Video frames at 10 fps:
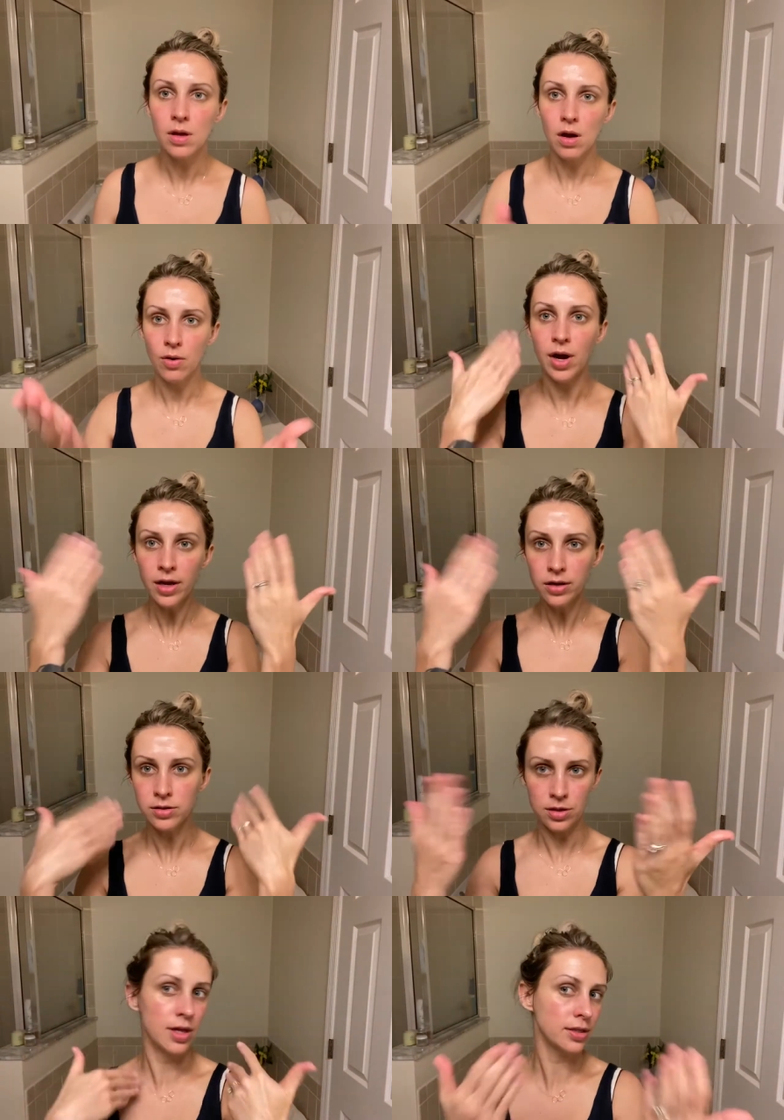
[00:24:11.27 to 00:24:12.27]
Okay,
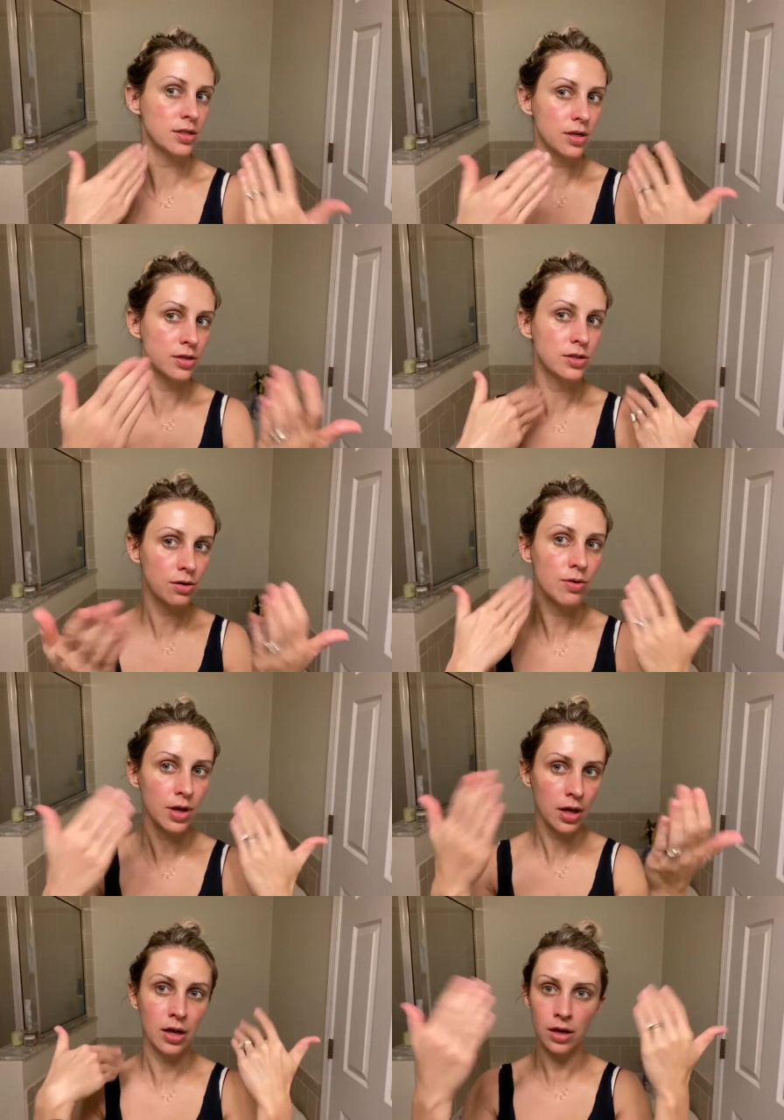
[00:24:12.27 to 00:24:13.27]
so that's gonna soak
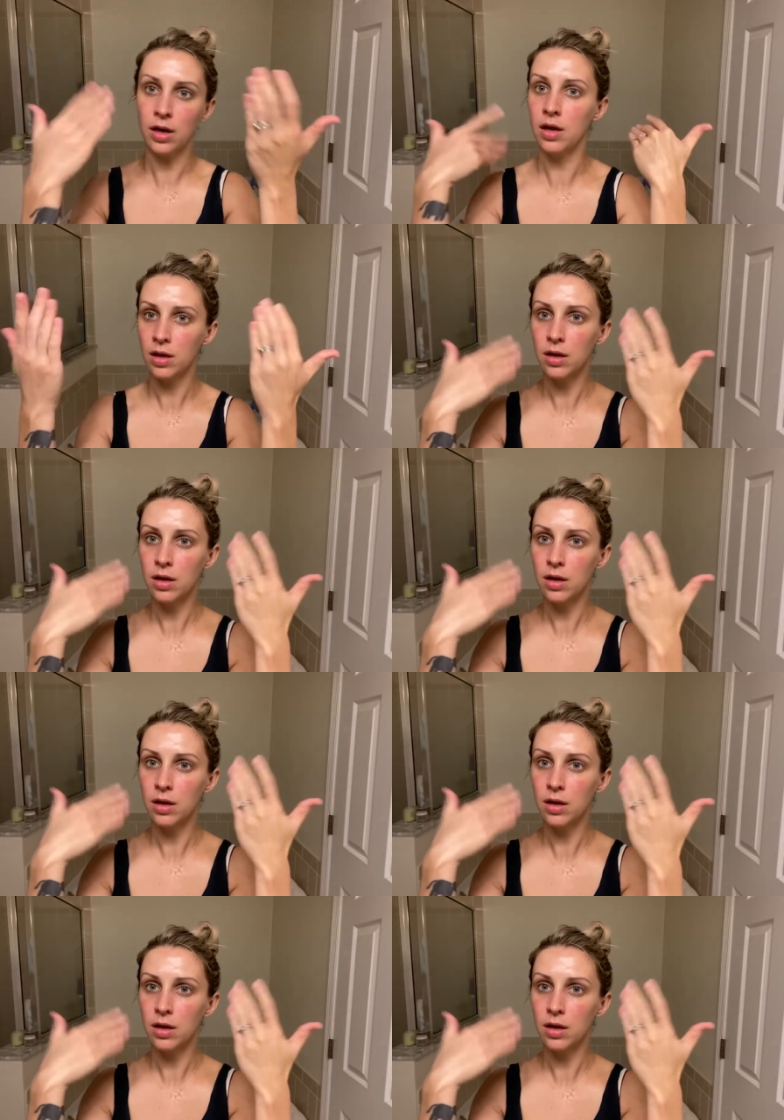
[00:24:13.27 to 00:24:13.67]
in.